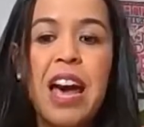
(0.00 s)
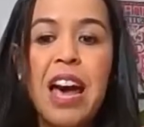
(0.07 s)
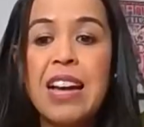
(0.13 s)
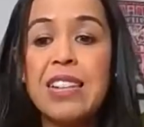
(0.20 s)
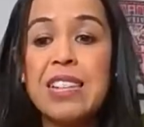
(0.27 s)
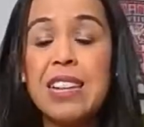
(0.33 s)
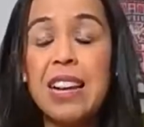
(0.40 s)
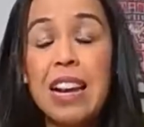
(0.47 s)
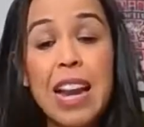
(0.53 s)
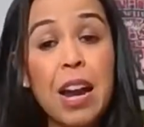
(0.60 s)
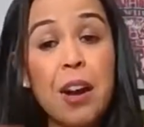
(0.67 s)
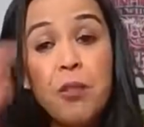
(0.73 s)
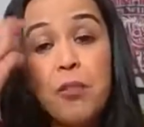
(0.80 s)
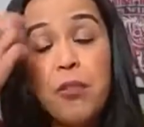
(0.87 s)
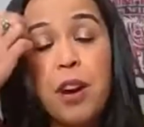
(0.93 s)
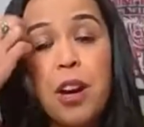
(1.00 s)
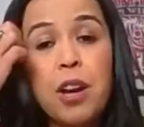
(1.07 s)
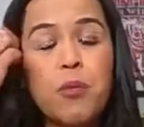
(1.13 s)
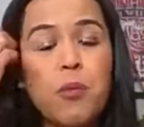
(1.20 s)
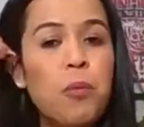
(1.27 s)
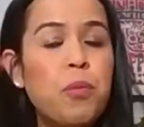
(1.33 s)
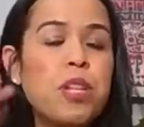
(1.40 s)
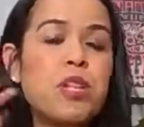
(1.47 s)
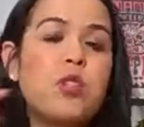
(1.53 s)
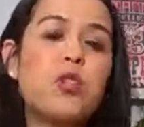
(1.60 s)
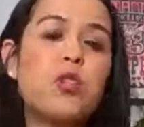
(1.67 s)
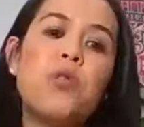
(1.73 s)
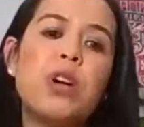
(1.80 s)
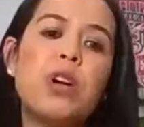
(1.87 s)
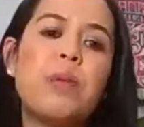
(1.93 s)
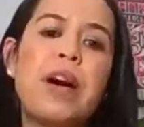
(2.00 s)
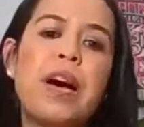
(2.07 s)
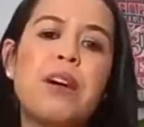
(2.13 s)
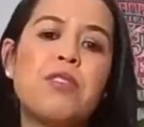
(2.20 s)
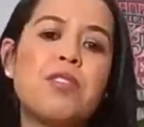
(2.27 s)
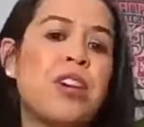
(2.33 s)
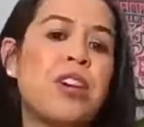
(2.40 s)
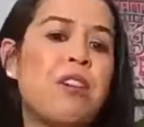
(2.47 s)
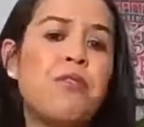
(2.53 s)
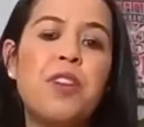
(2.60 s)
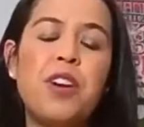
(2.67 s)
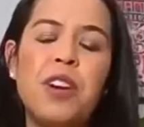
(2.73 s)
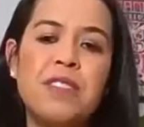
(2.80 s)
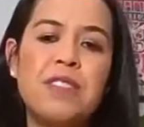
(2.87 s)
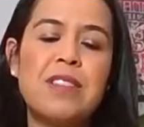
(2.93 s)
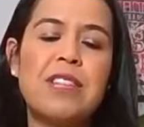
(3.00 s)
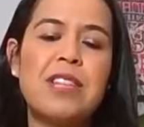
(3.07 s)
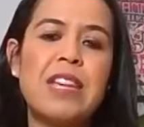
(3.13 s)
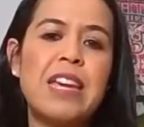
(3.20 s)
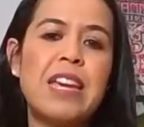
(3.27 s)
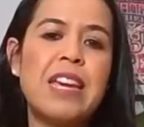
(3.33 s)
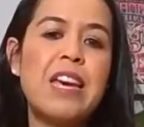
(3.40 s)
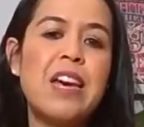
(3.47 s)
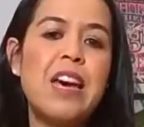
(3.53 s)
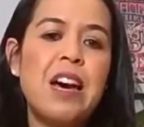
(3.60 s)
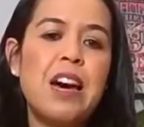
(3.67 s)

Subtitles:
And to clarify, when we talk about diversity